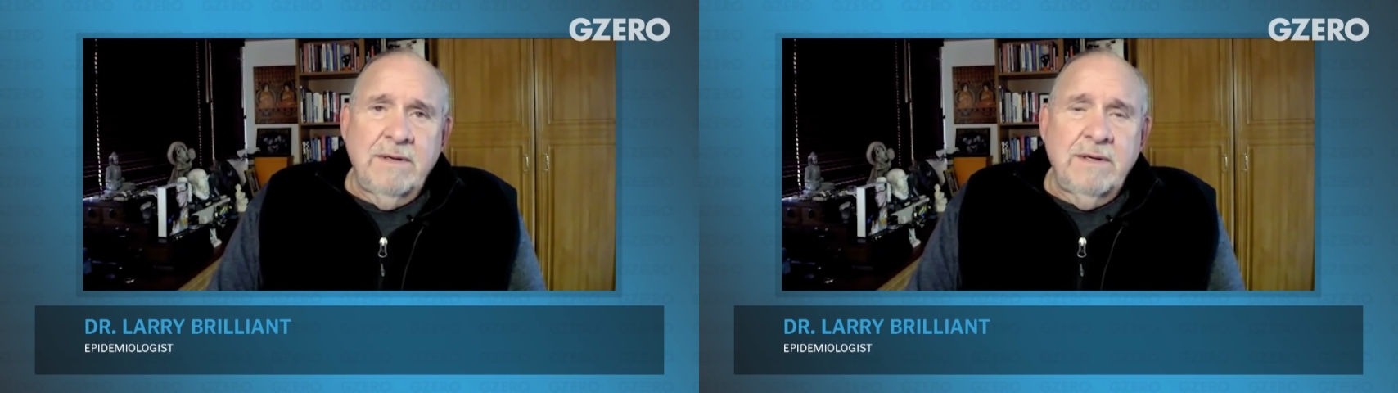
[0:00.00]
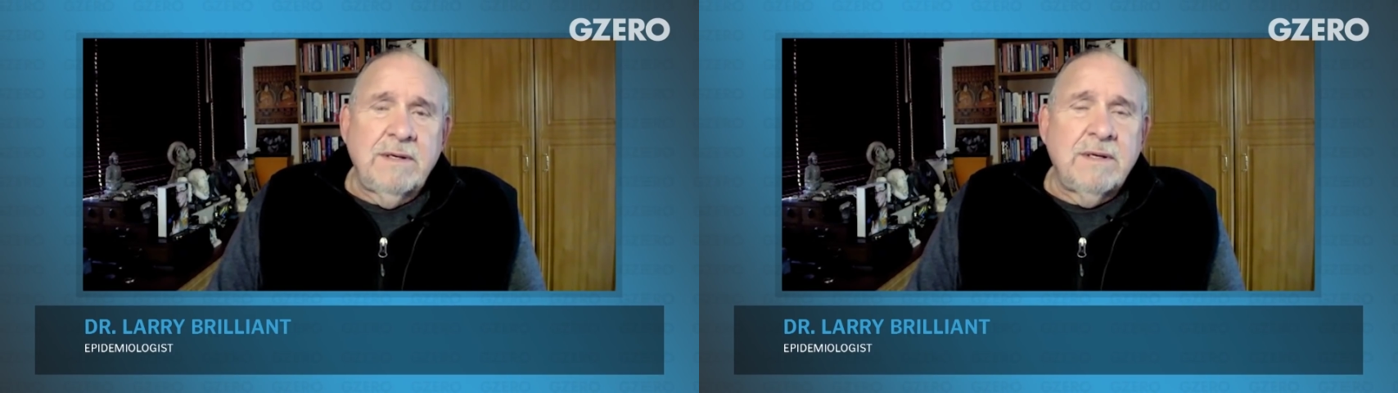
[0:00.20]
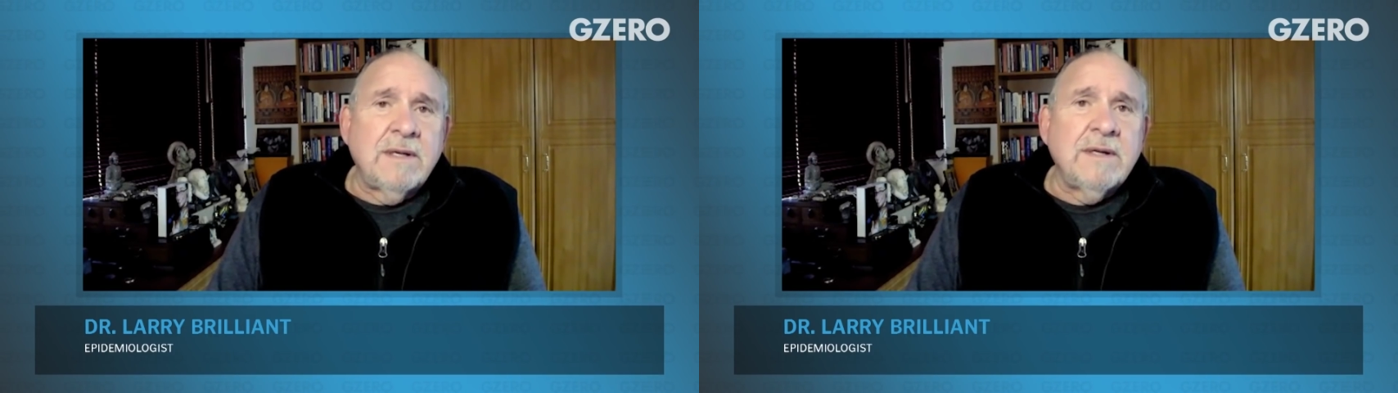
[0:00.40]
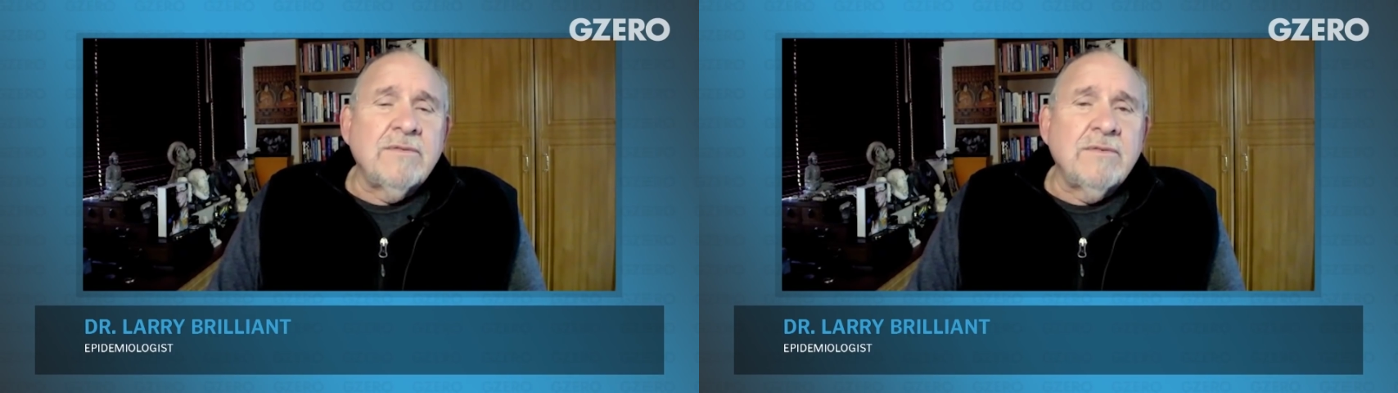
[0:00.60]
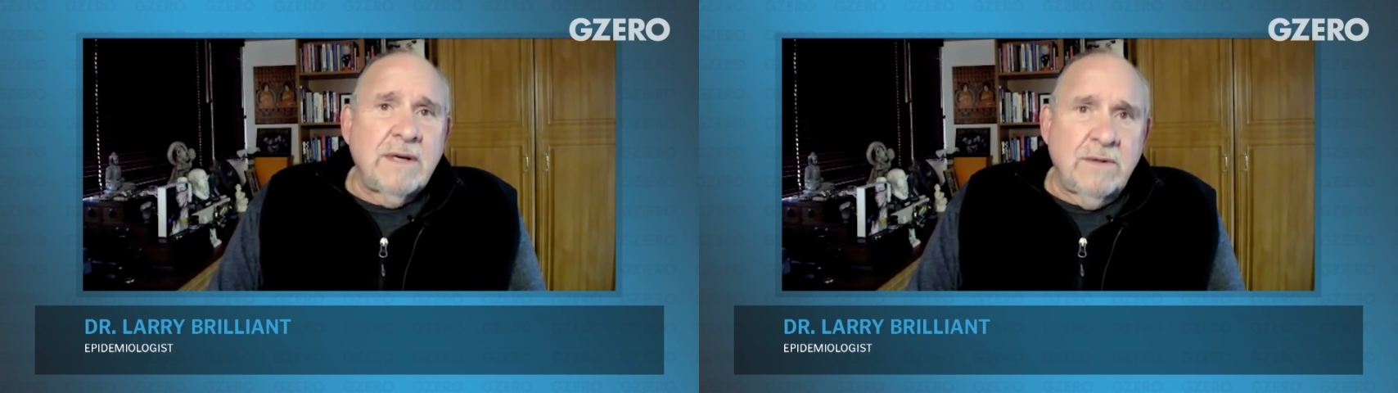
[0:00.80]
You need to
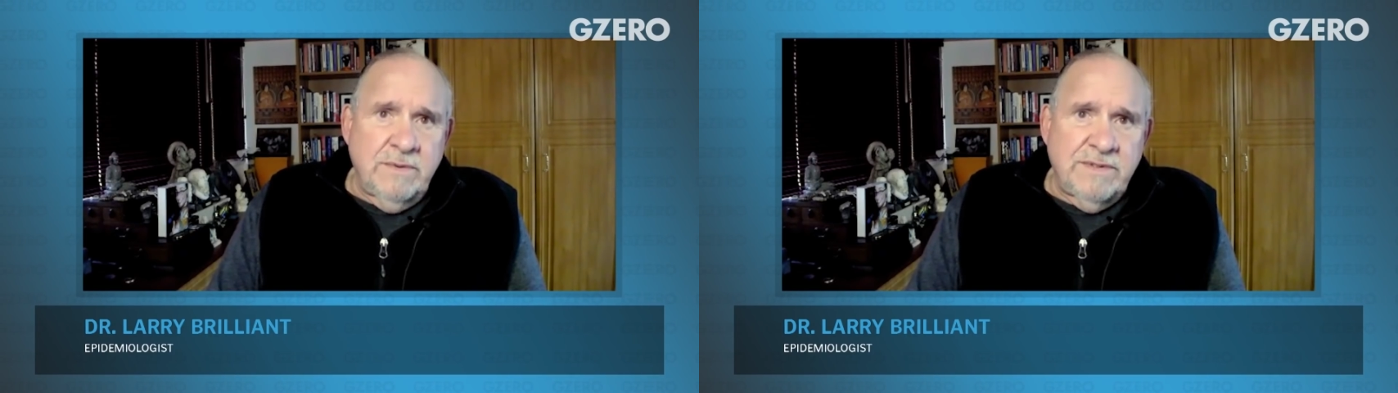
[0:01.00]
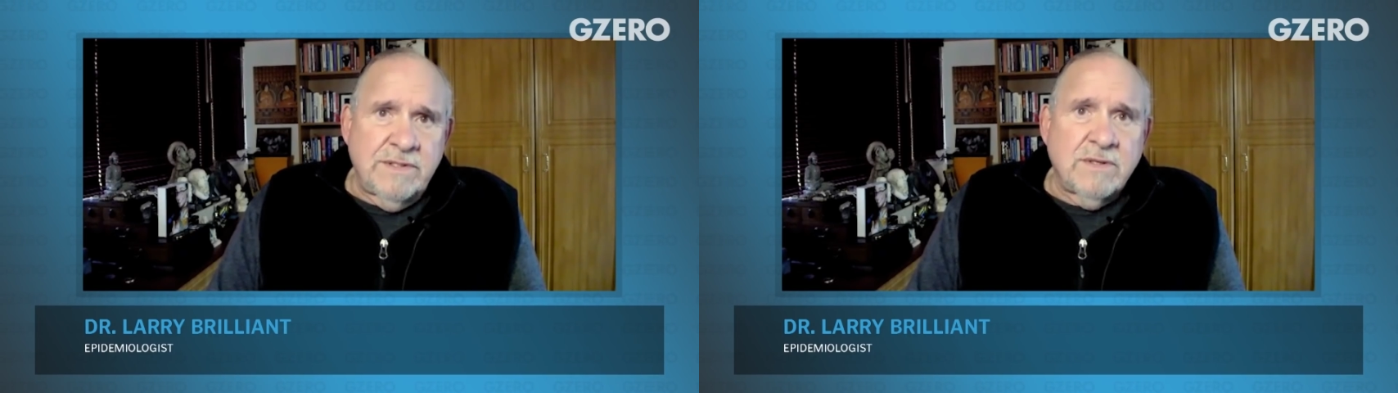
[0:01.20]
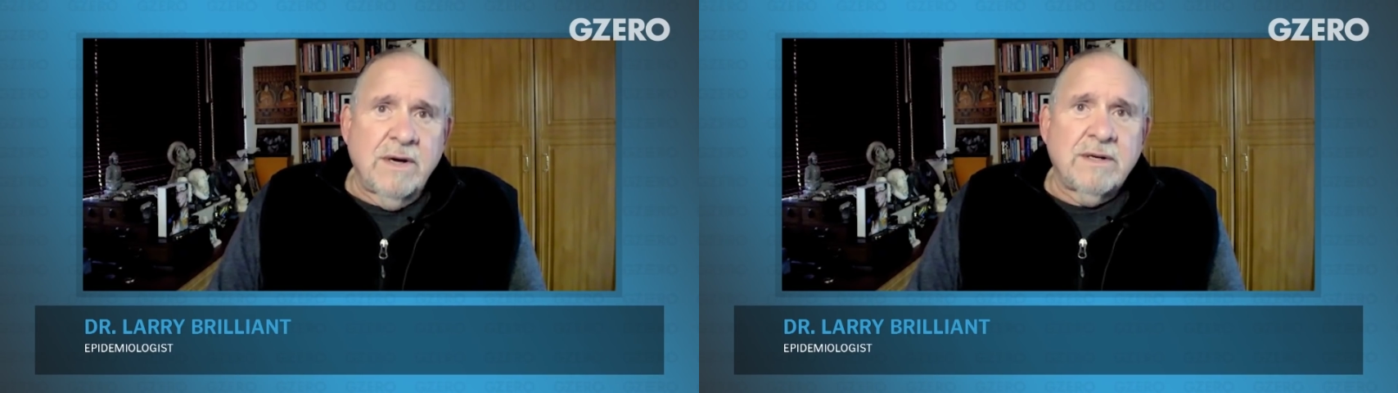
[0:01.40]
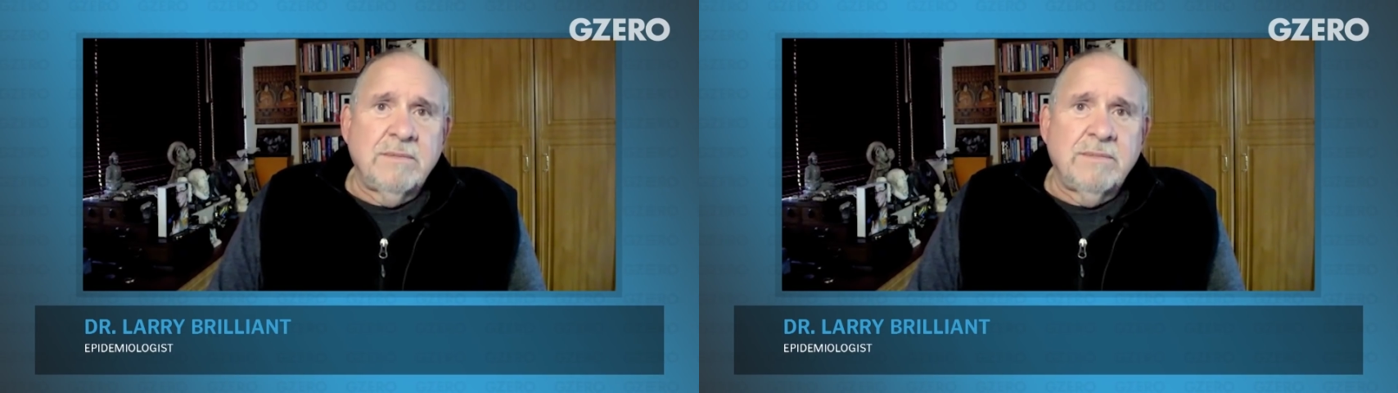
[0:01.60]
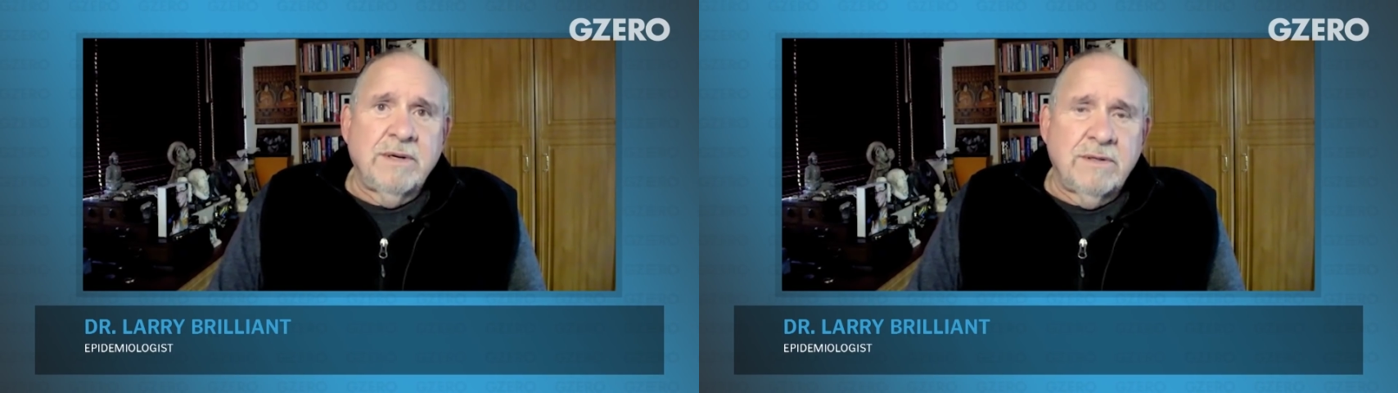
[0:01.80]
deliver it, as we just talked about,